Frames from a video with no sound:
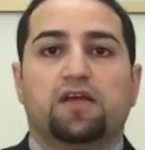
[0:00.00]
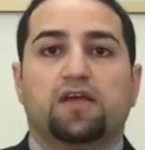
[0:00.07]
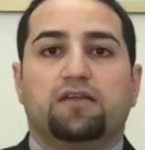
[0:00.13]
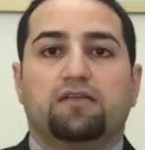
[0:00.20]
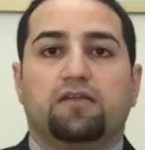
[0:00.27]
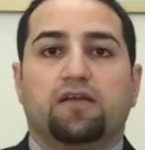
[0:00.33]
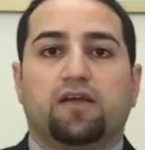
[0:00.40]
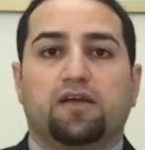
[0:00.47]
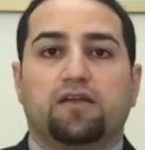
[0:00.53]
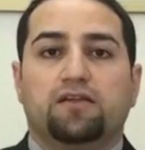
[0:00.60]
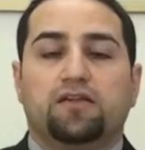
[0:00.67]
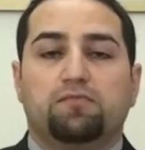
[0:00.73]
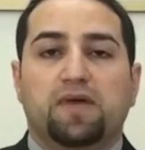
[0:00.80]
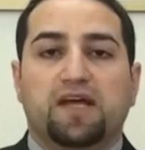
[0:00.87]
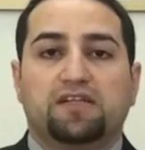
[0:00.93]

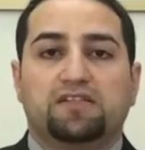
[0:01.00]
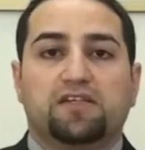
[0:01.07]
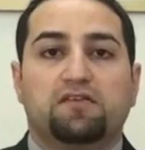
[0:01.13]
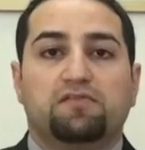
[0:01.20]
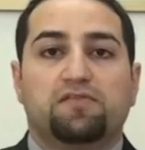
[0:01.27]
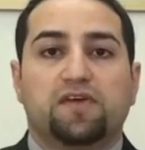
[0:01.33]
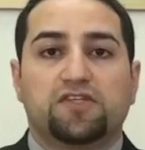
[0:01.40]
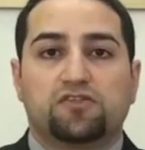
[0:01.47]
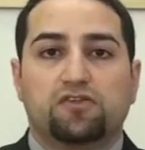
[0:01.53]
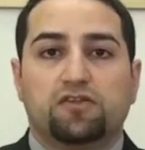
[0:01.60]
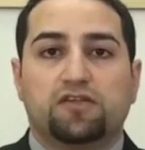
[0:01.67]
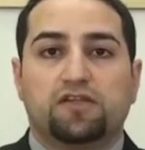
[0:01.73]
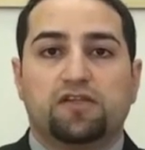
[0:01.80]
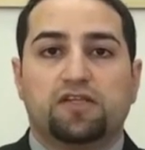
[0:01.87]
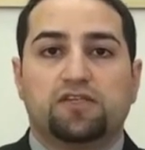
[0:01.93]
the banks invest
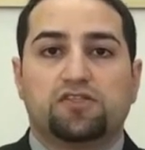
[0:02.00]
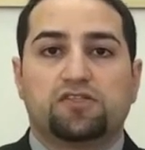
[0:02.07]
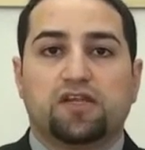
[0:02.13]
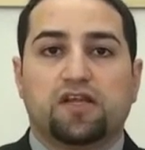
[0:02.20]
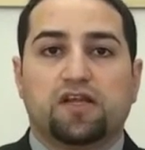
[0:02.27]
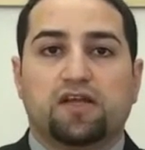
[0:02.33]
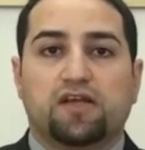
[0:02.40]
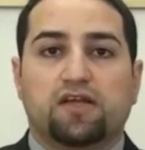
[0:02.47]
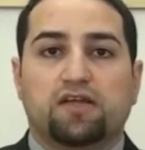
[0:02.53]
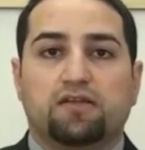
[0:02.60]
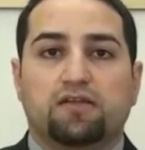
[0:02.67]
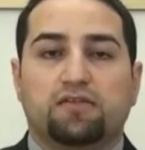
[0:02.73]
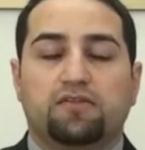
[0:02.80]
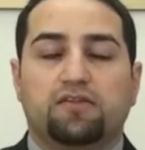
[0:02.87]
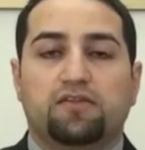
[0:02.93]
this
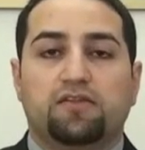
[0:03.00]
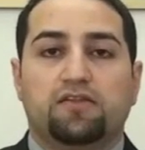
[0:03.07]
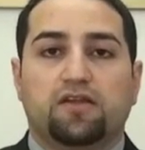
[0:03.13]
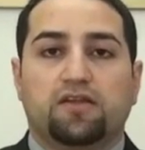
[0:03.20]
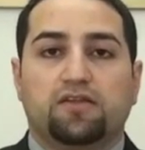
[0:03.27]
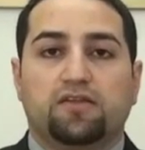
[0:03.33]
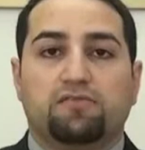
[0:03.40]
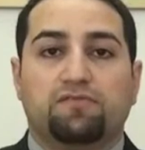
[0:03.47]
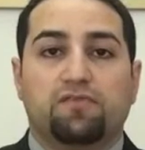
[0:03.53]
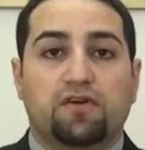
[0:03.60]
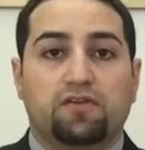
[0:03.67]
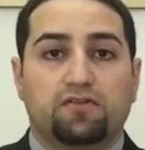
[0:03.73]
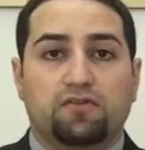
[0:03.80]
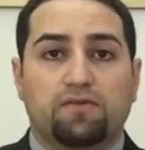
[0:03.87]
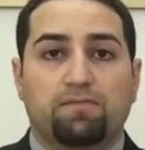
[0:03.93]
the
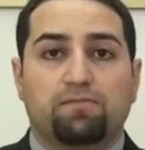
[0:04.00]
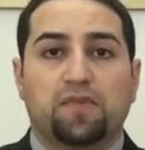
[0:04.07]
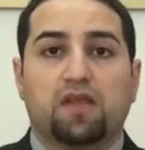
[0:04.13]
fund